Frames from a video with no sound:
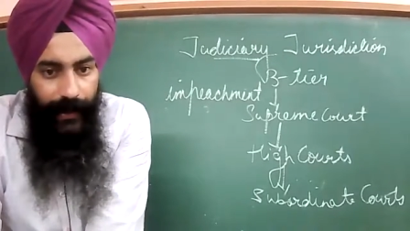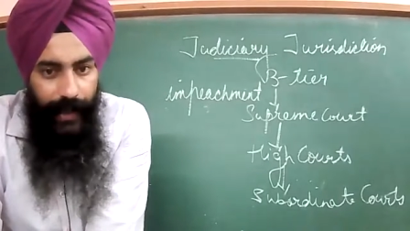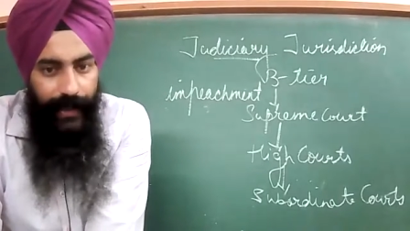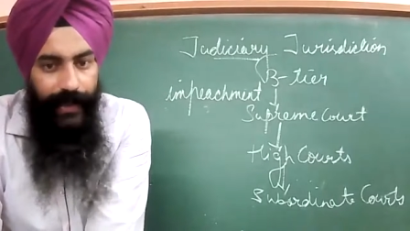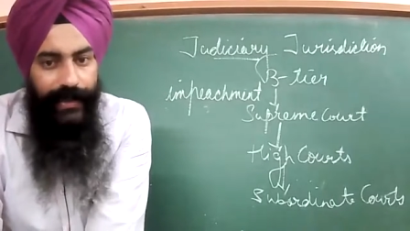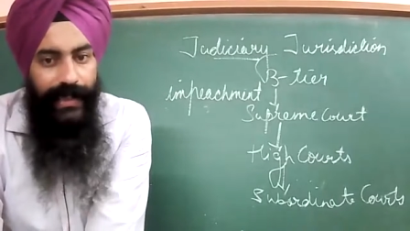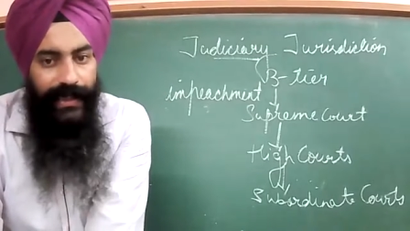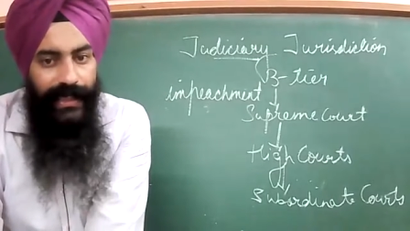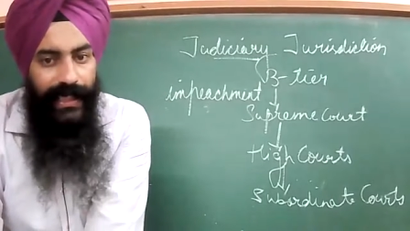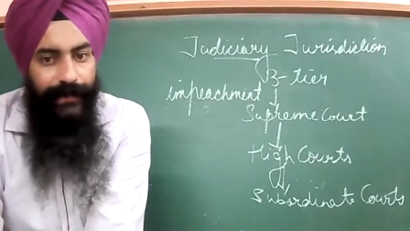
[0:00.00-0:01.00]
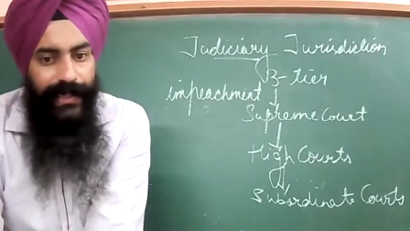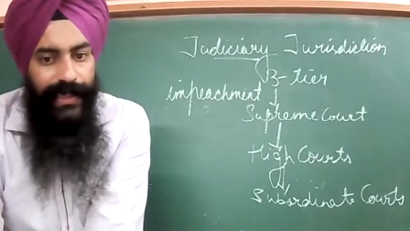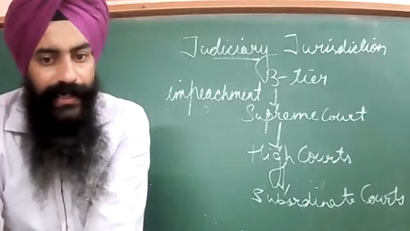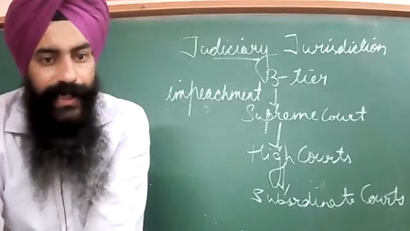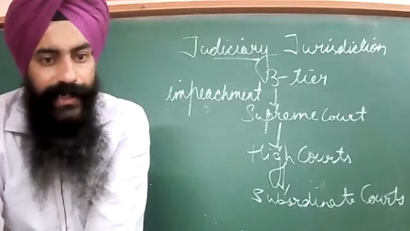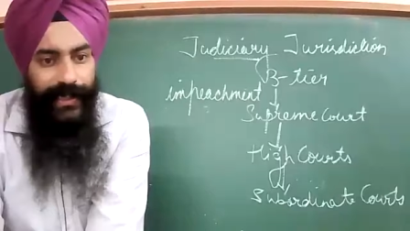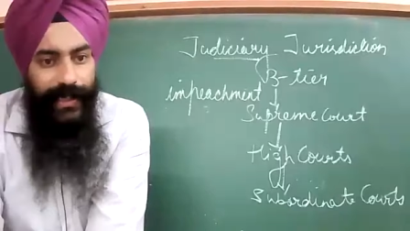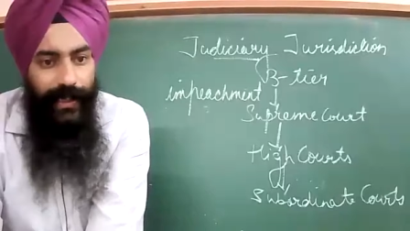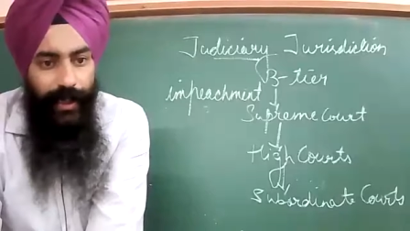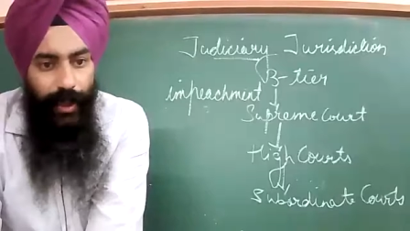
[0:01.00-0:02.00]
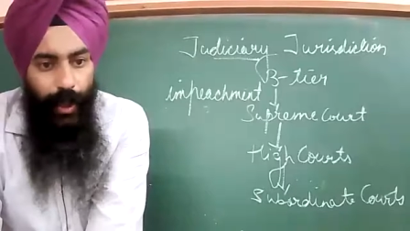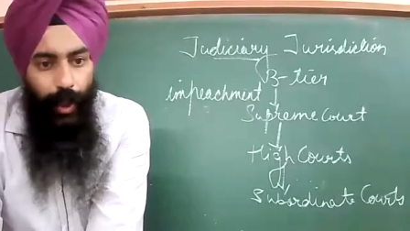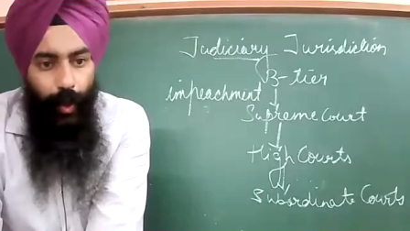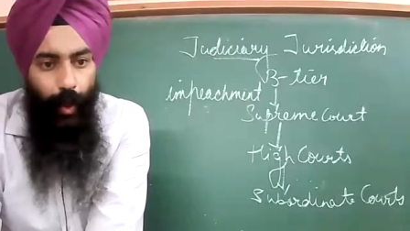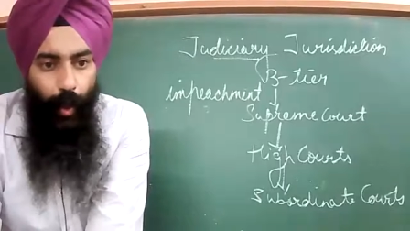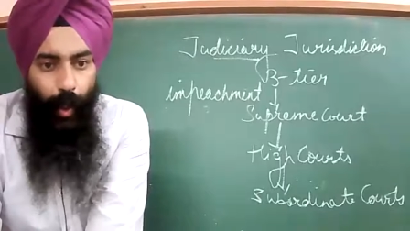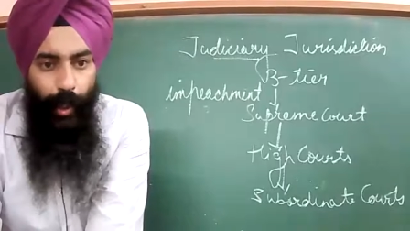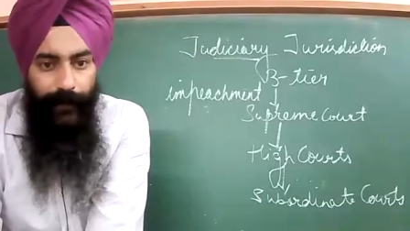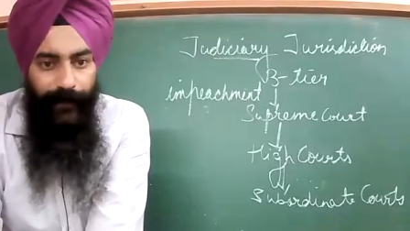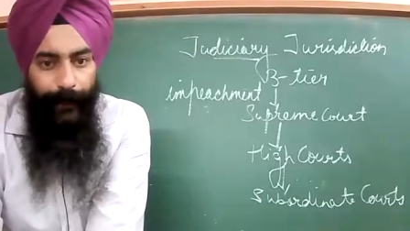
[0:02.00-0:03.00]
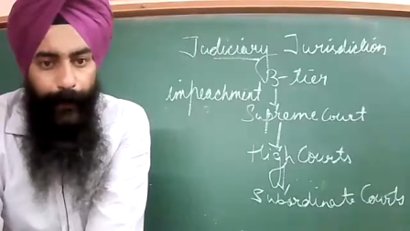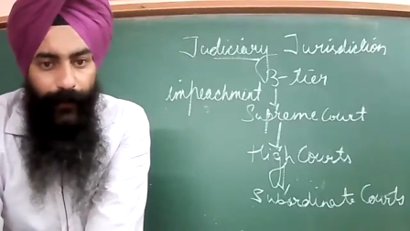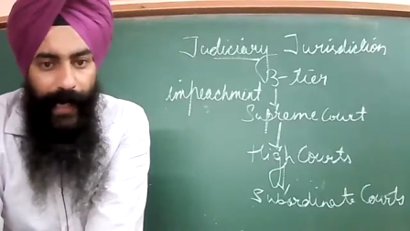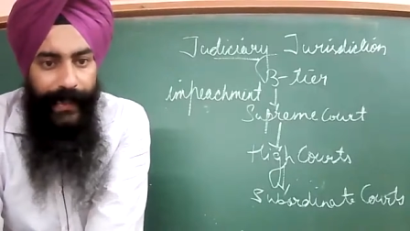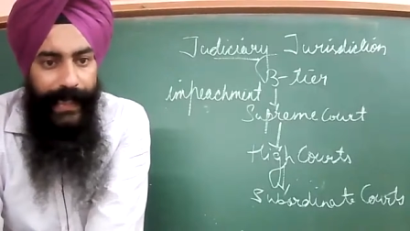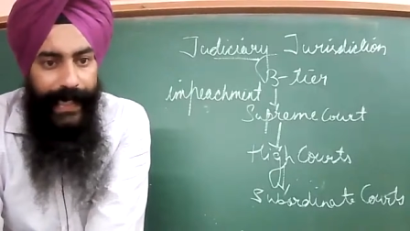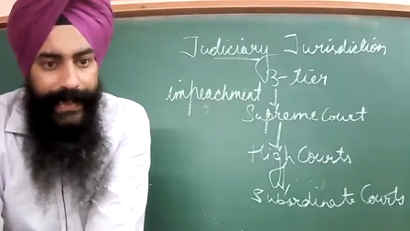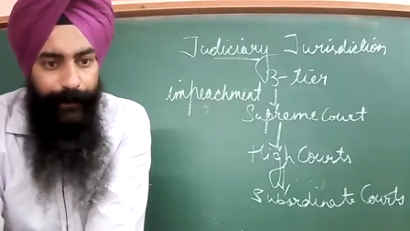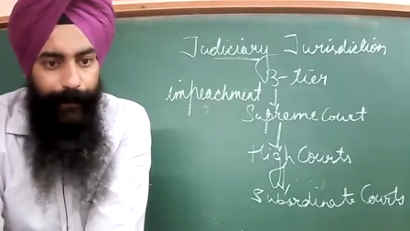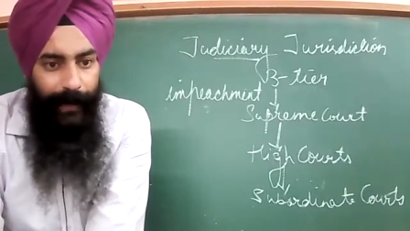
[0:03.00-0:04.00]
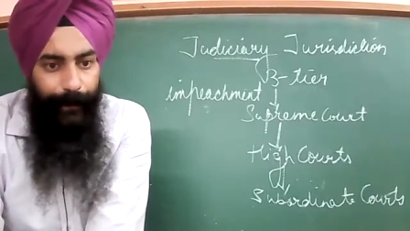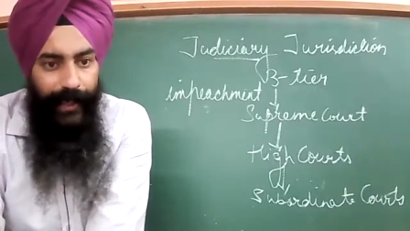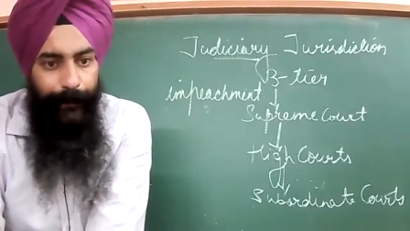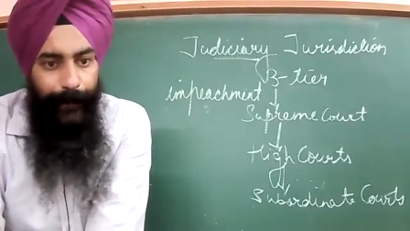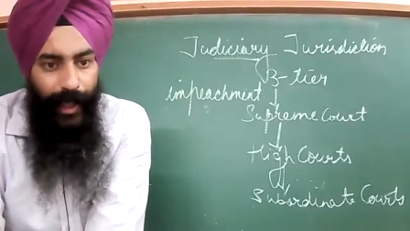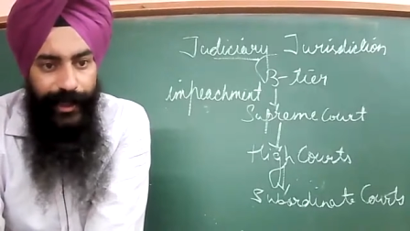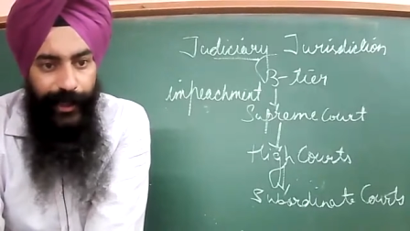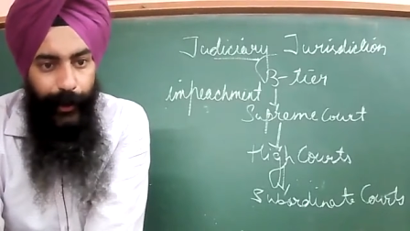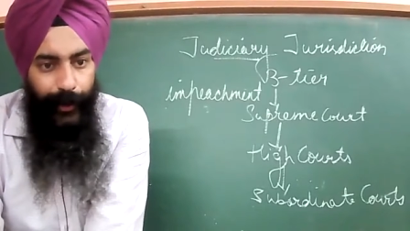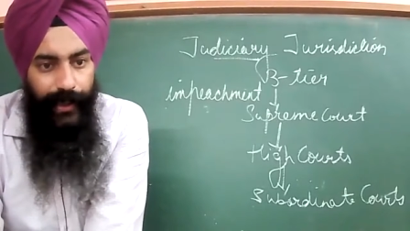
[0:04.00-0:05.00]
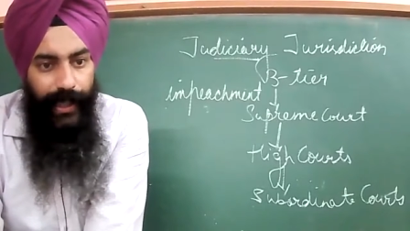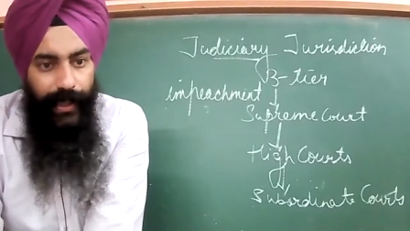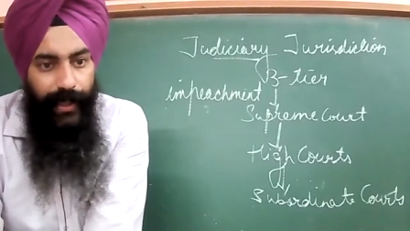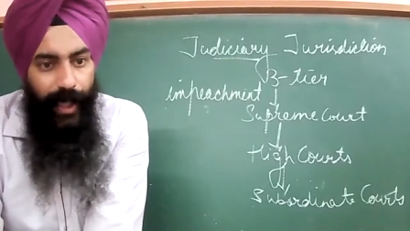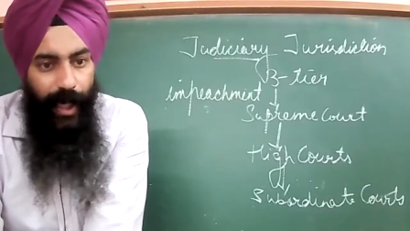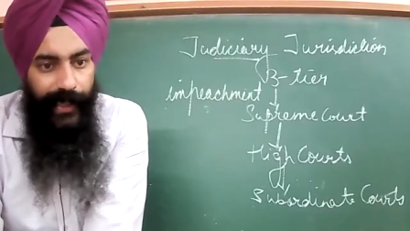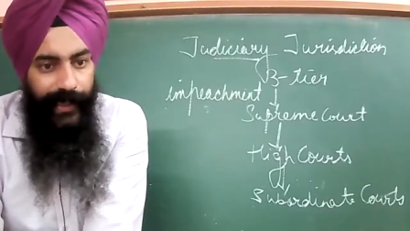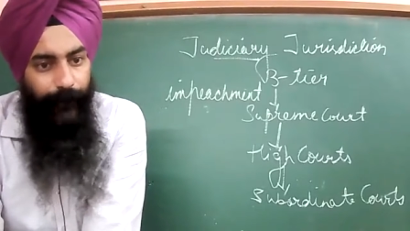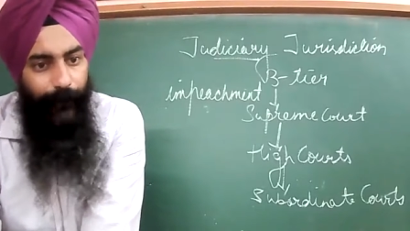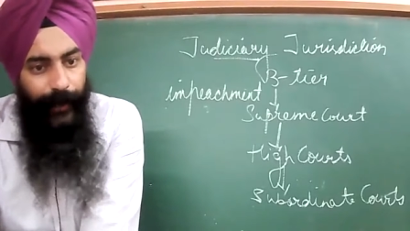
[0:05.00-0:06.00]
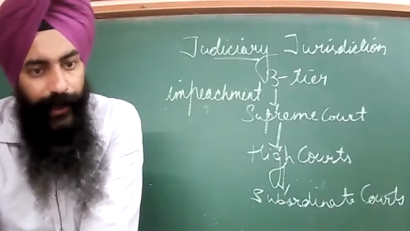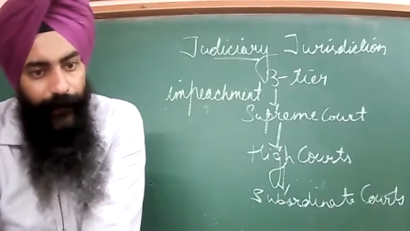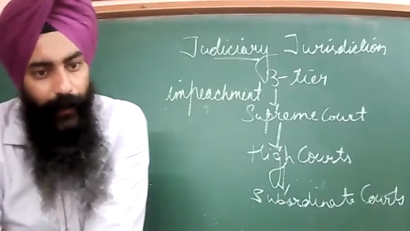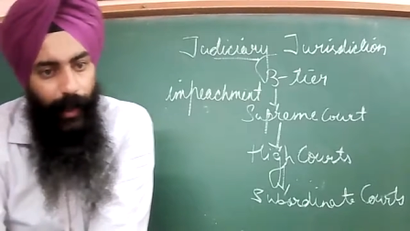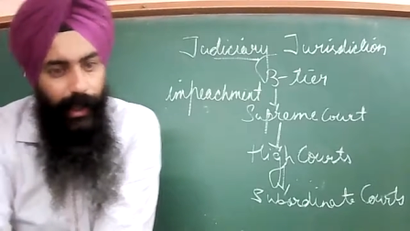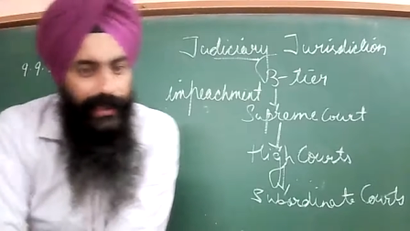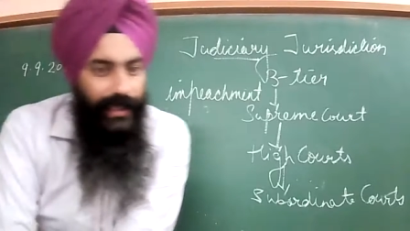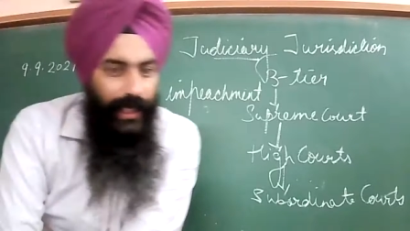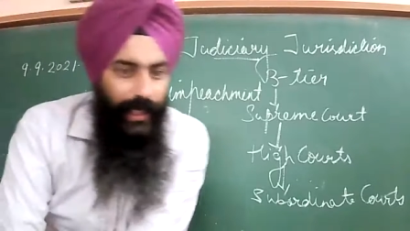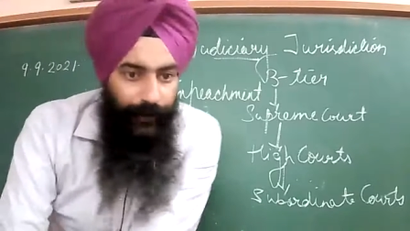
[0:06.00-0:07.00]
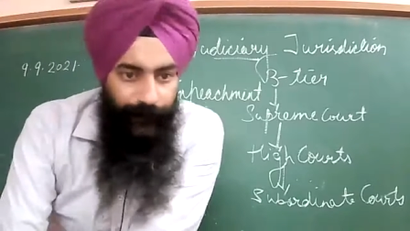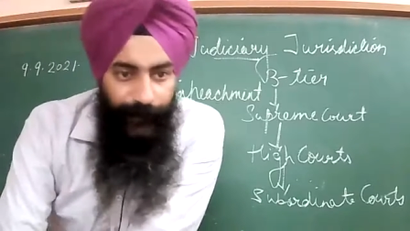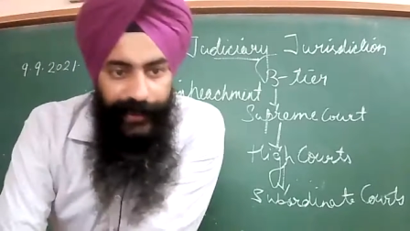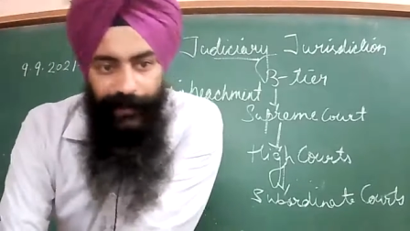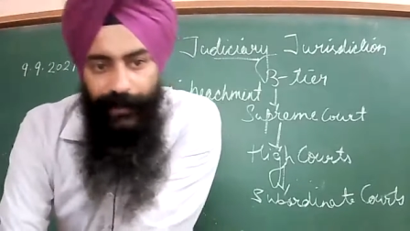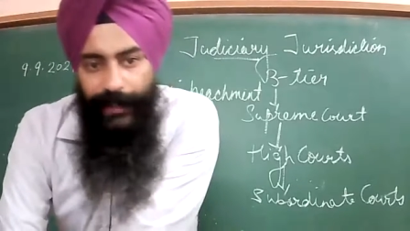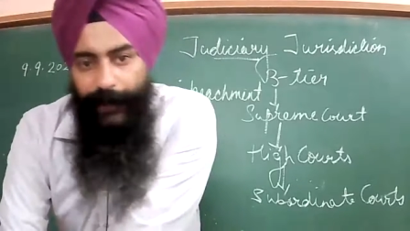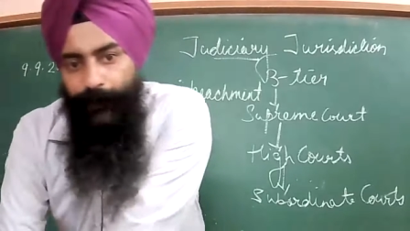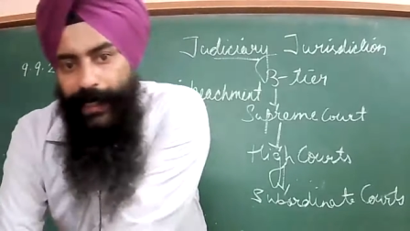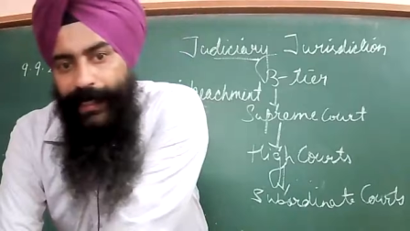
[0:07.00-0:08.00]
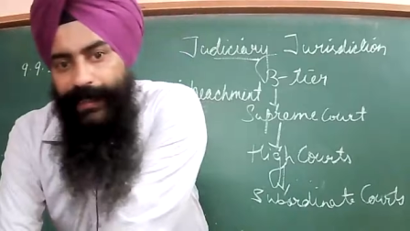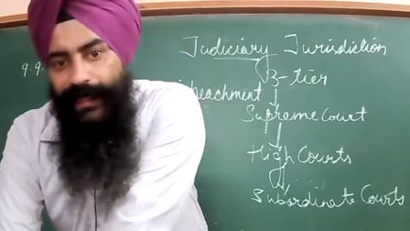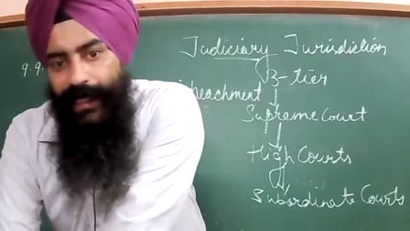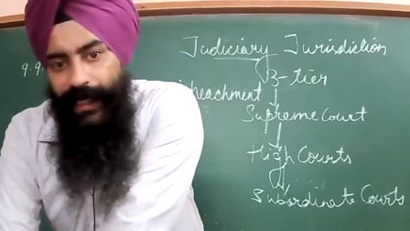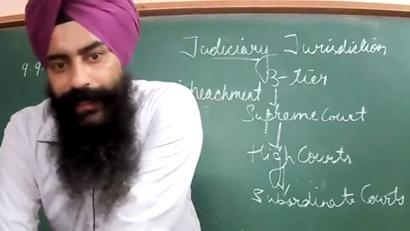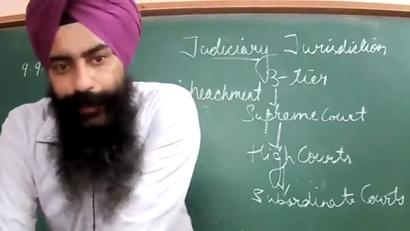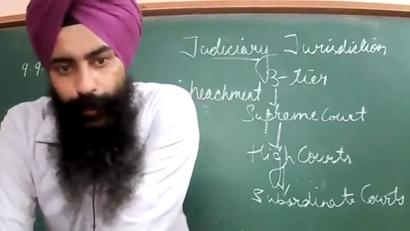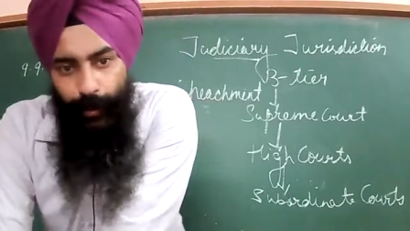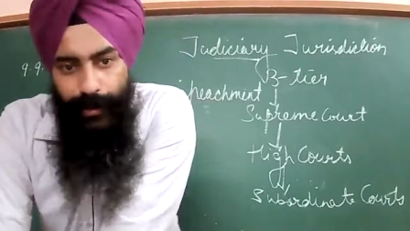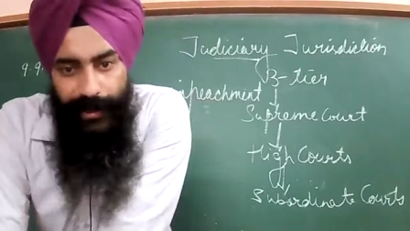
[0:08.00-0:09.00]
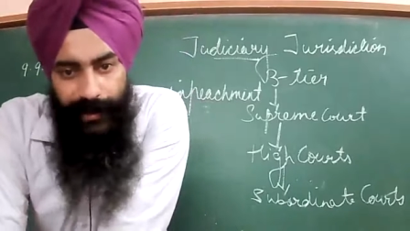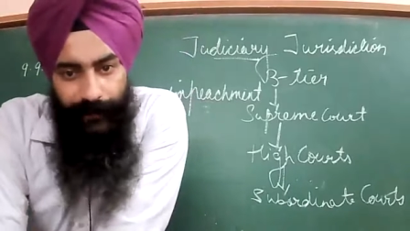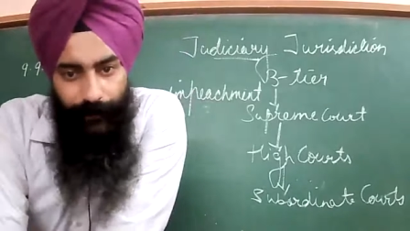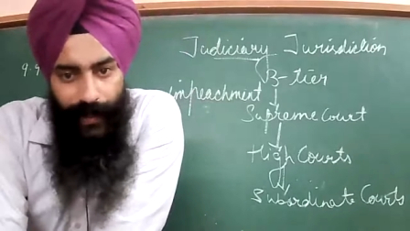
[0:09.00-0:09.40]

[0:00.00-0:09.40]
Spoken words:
Under such circumstances, court will provide as a public prosecutor a lawyer free of cost, which will defend the accused.